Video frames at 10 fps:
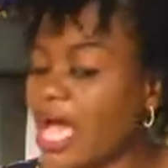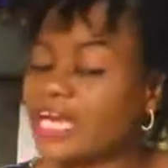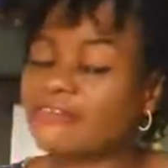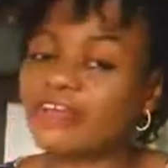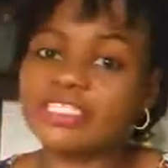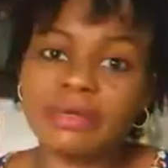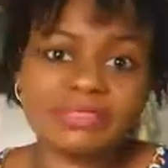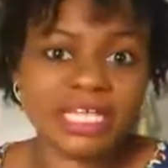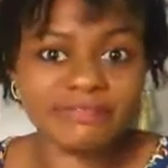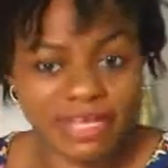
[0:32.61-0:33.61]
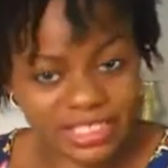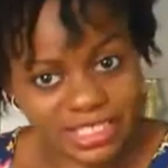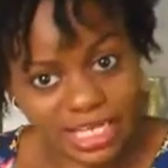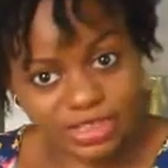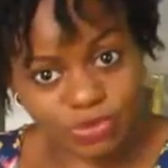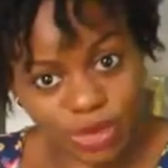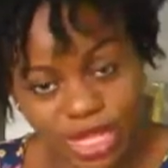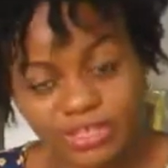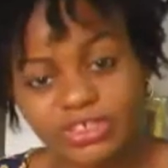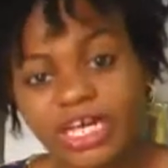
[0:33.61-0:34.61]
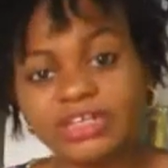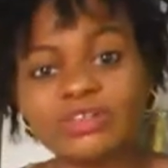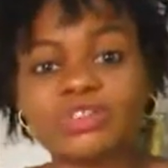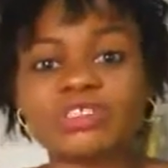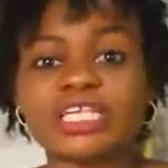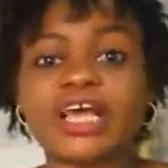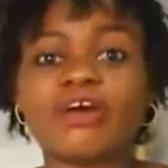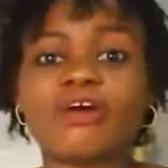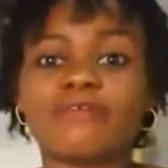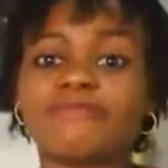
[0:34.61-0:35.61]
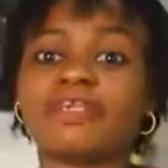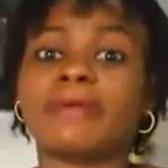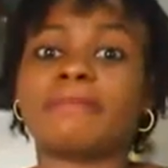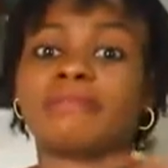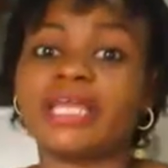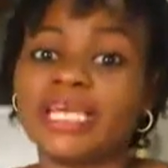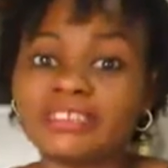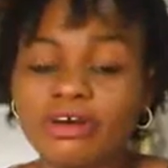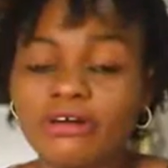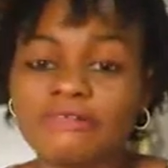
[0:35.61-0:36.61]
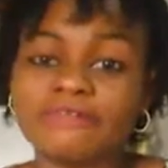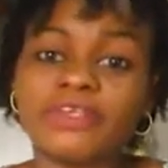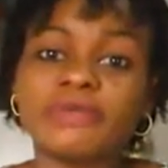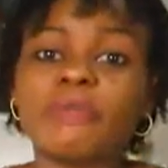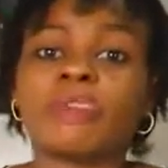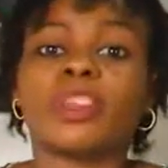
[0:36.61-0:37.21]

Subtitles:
And if you're intermittent fasting as well, you can also take coffee, a plain coffee